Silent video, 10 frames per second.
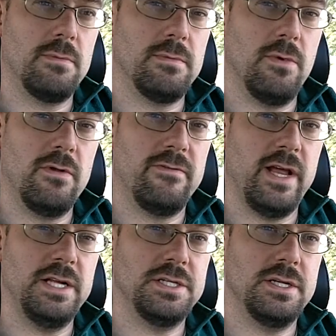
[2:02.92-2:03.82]
up the
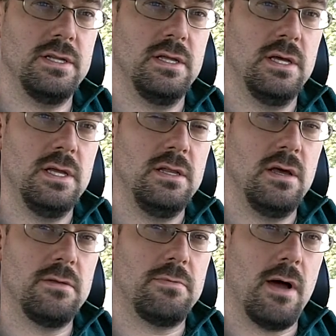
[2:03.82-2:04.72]
motivation. The
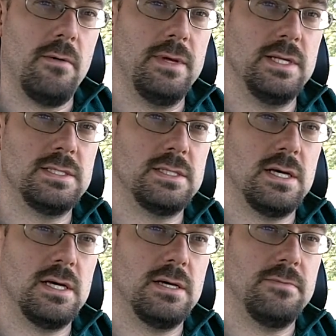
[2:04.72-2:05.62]
other problem is,
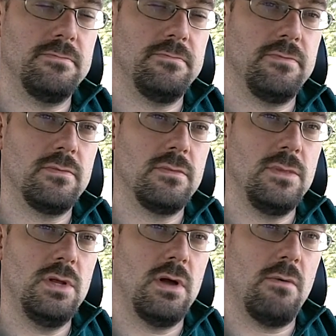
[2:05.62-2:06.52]
um,
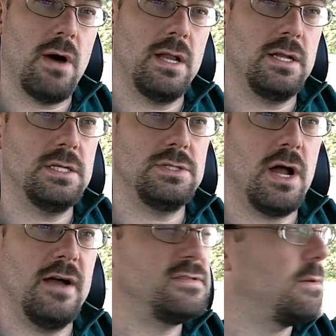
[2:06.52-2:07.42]
you know, I wanted to drive